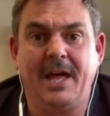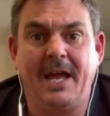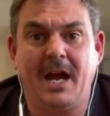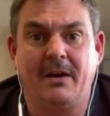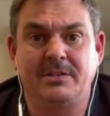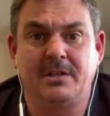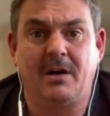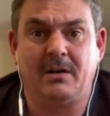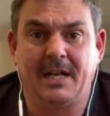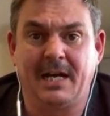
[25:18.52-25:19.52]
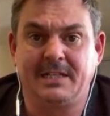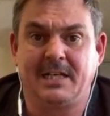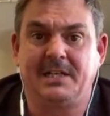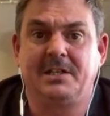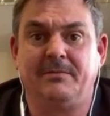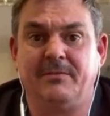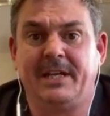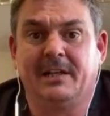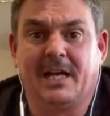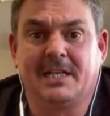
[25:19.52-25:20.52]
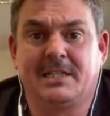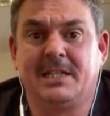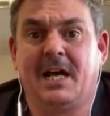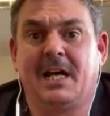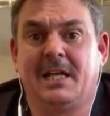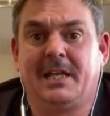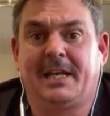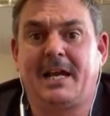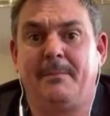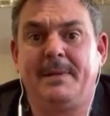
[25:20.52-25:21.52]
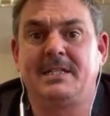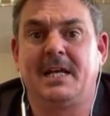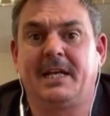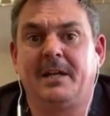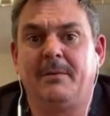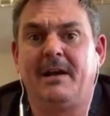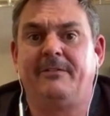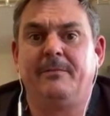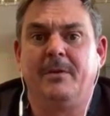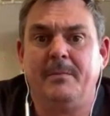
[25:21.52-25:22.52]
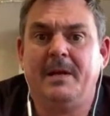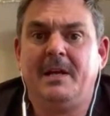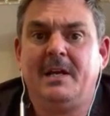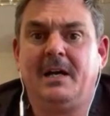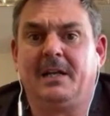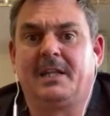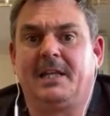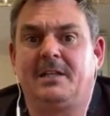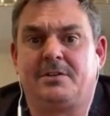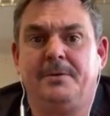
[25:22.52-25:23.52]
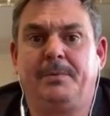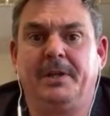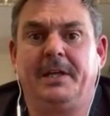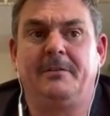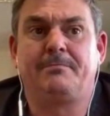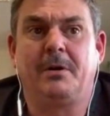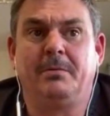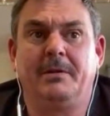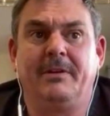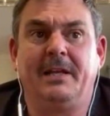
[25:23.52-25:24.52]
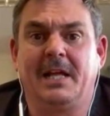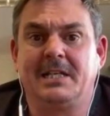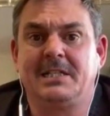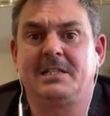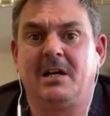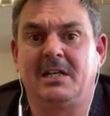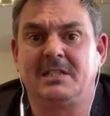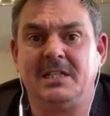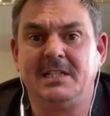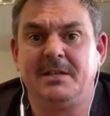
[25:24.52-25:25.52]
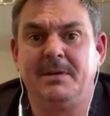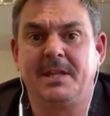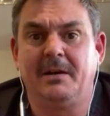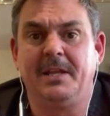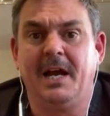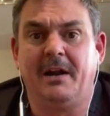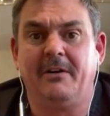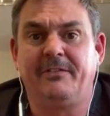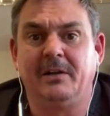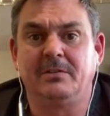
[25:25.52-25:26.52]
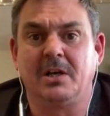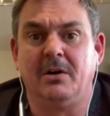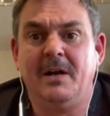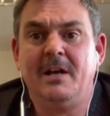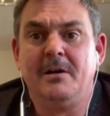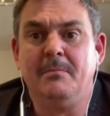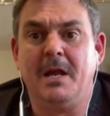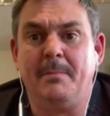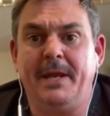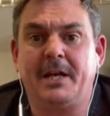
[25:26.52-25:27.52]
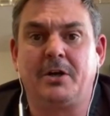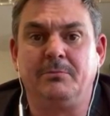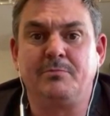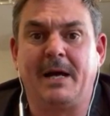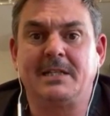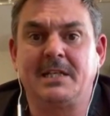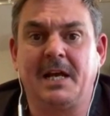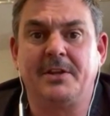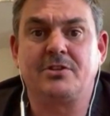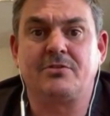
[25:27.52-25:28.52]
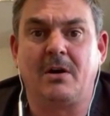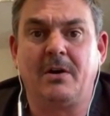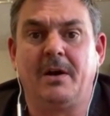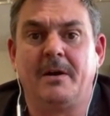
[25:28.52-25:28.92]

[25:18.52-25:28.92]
they are as an organisation, and realising that it can be taken away from them. And I think Super League have probably realised it's not as easy without the RFL. So maybe it comes back together stronger.